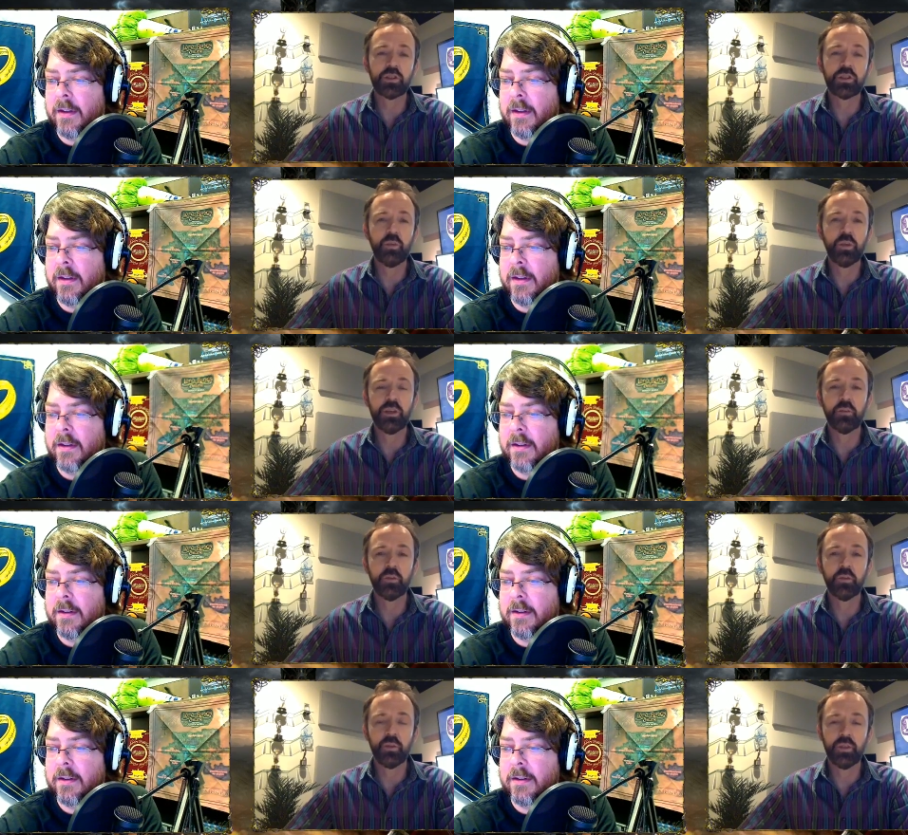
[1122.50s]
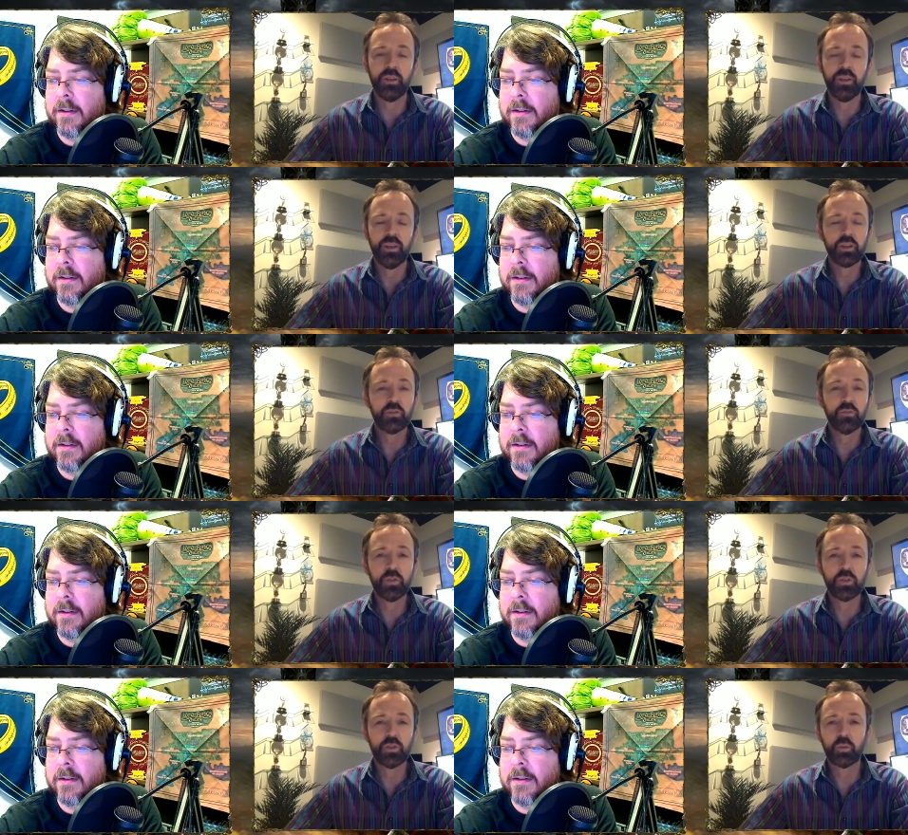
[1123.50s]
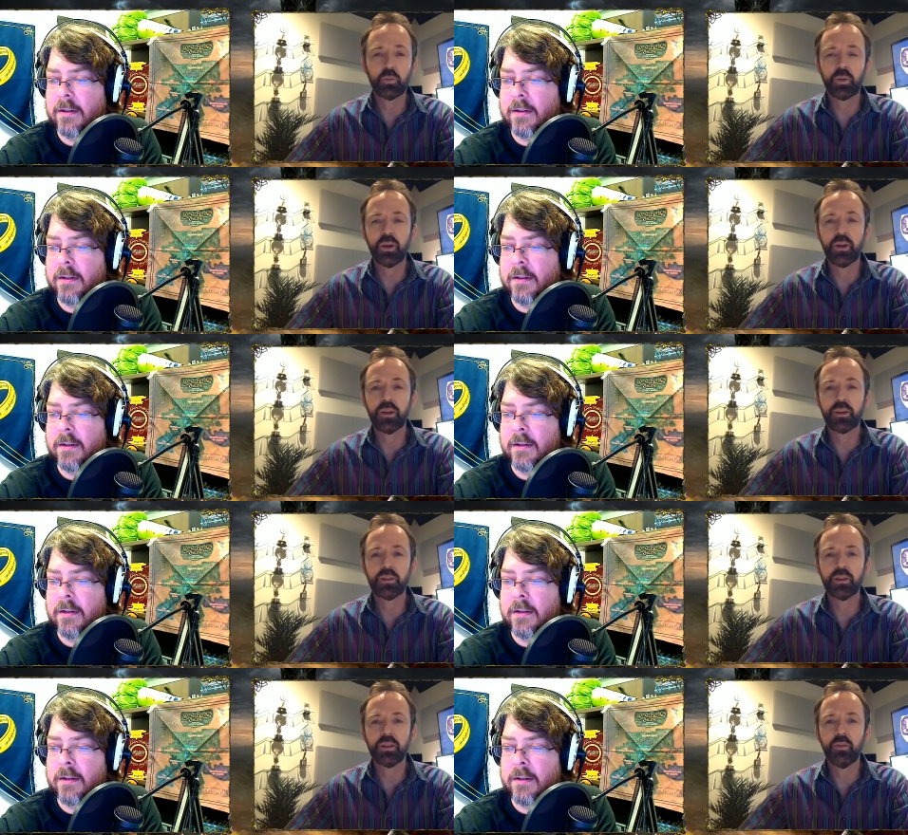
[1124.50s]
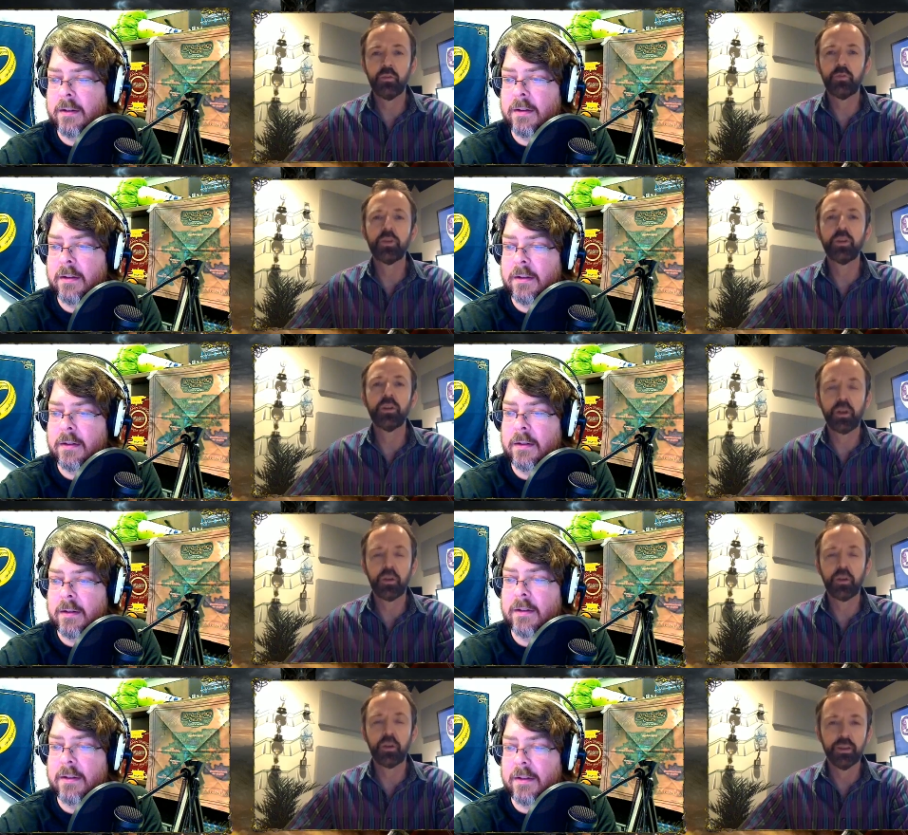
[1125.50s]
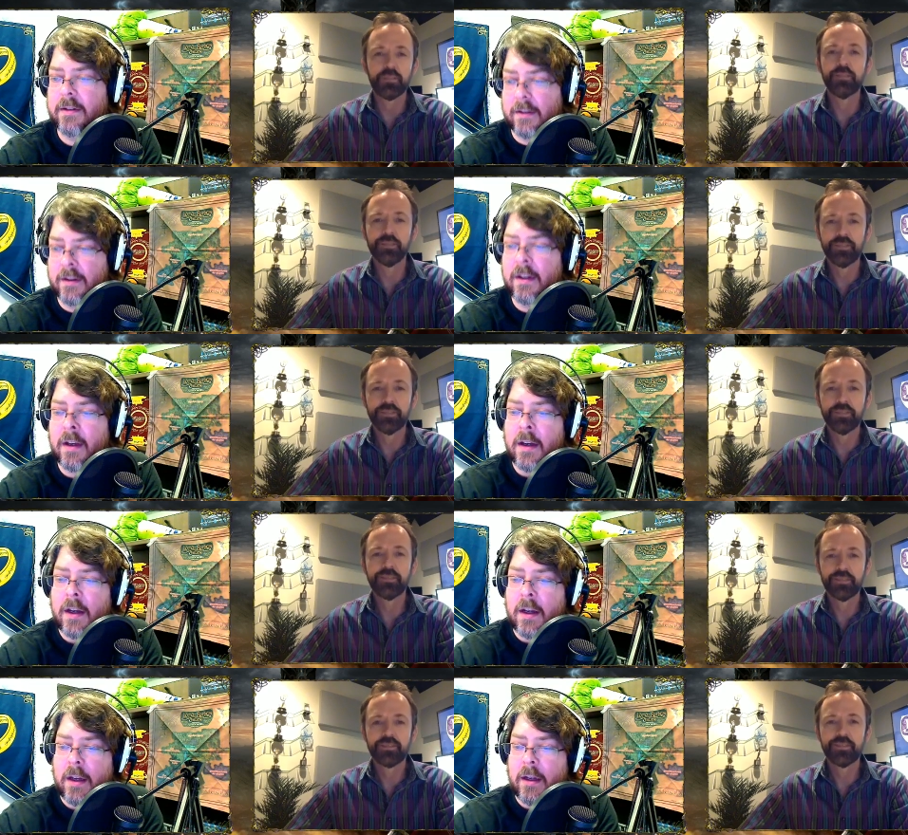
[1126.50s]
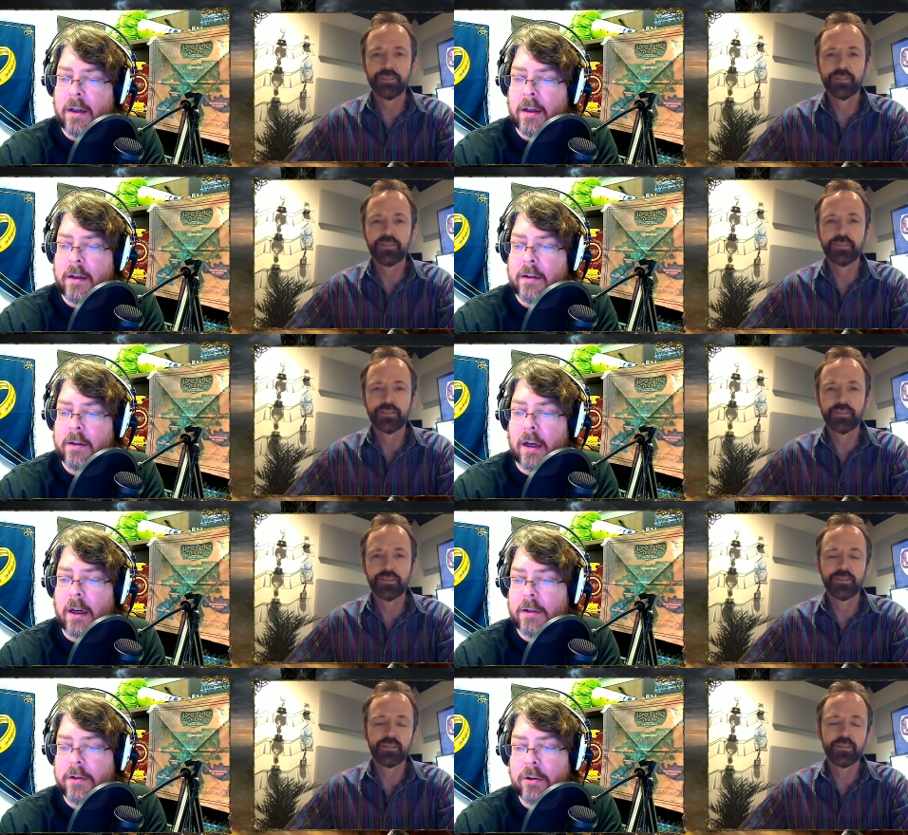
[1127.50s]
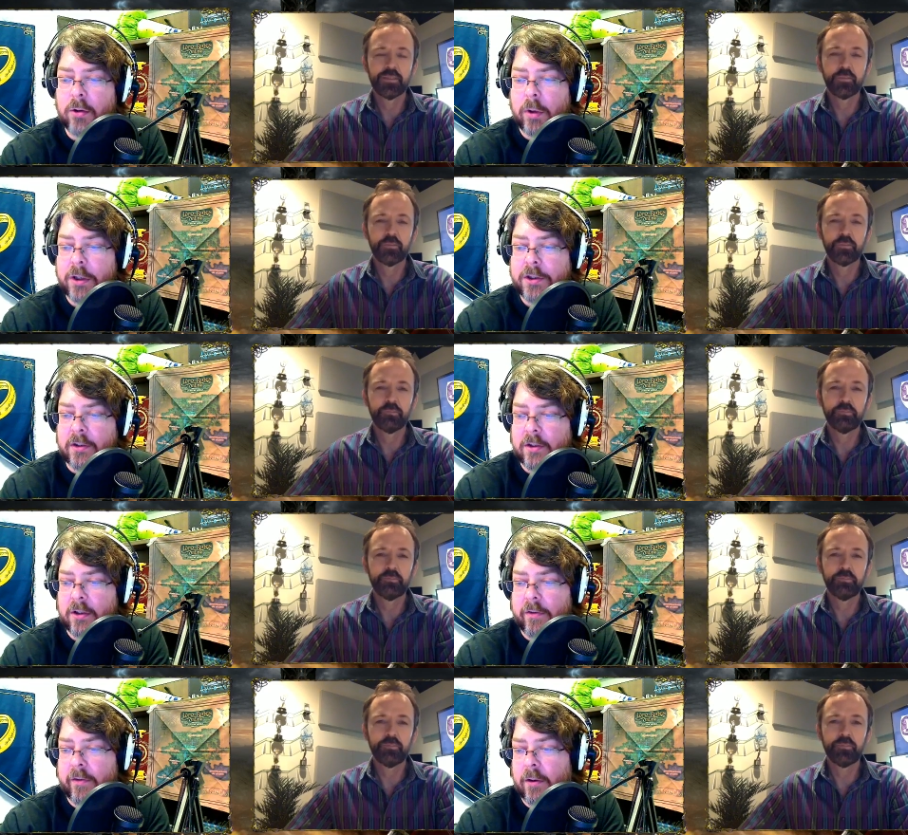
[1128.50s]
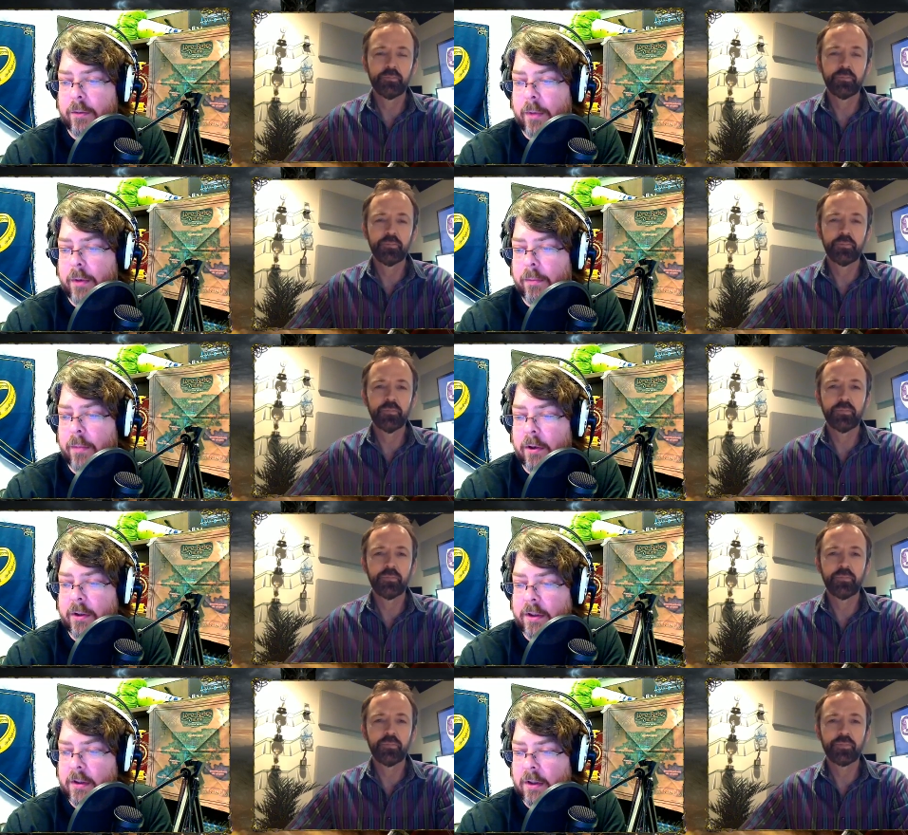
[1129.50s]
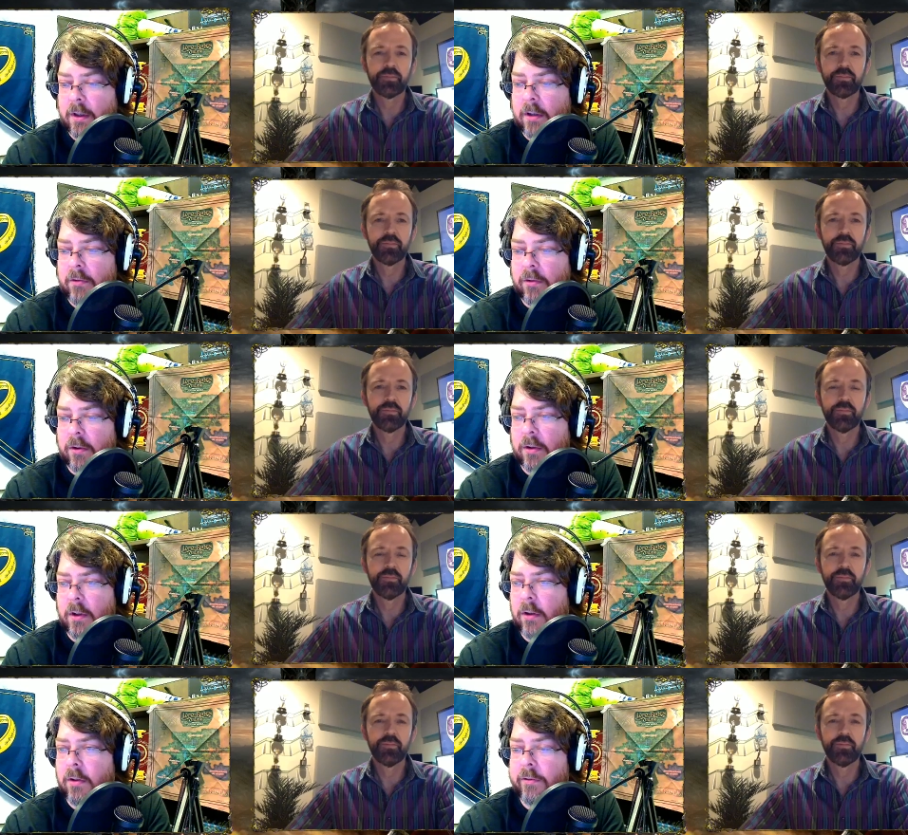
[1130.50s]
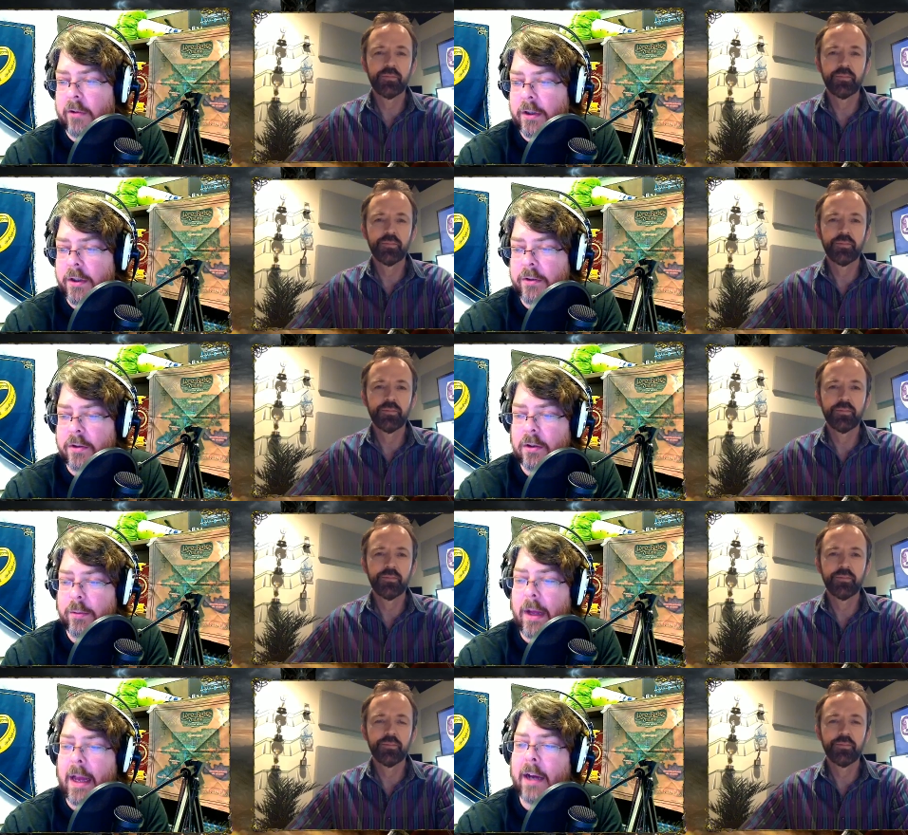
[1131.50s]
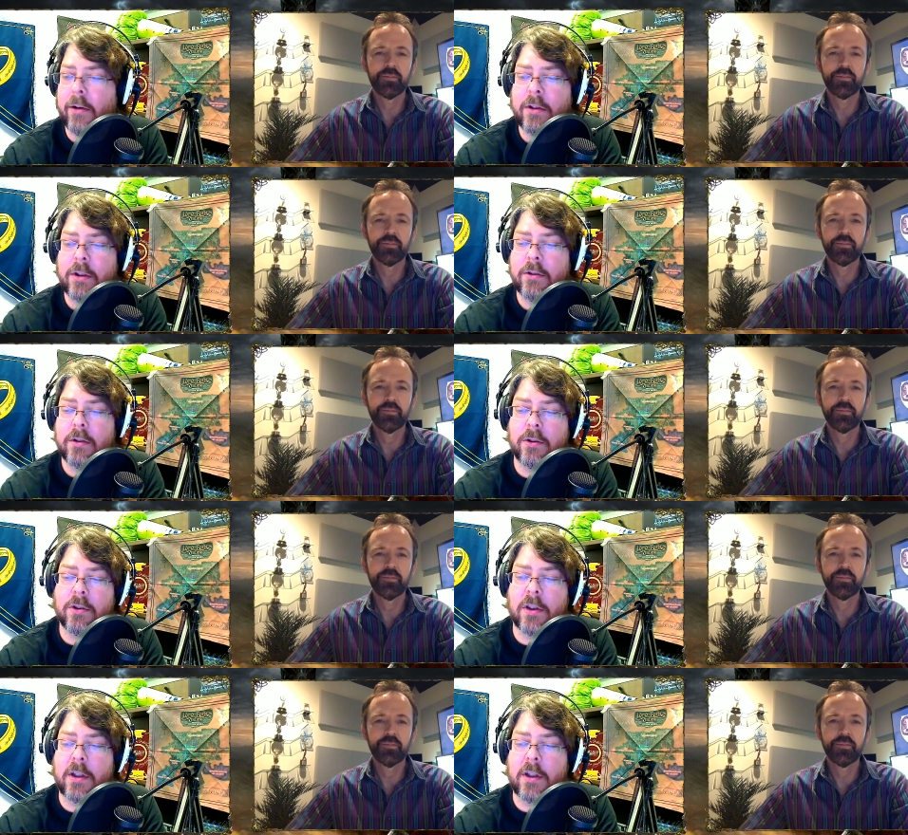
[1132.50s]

Speaker 1: and we end up doing some physical product, uh, we'll figure out a way.
Speaker 2: Uh, two questions here from Martin Kroll over on YouTube. How do you usually